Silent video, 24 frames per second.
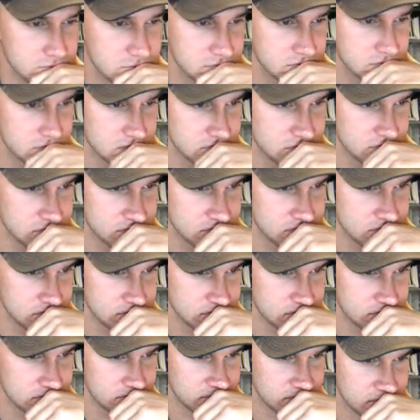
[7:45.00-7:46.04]

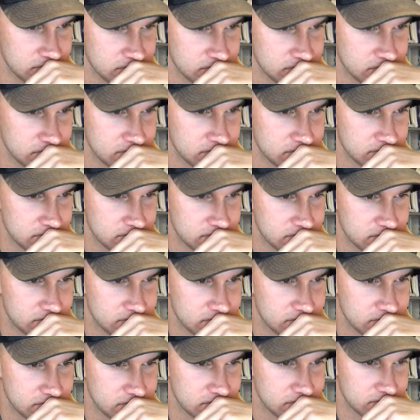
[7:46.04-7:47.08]

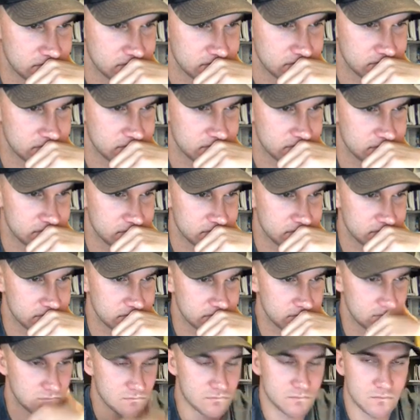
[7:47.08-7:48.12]

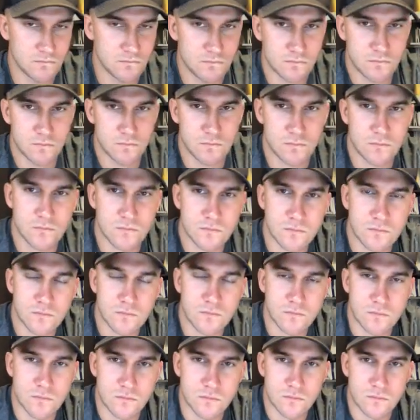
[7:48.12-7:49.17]

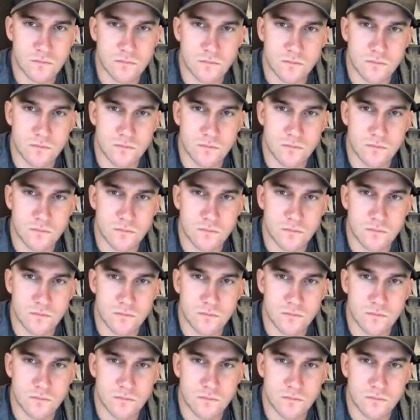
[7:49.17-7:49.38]
This person isn't speaking.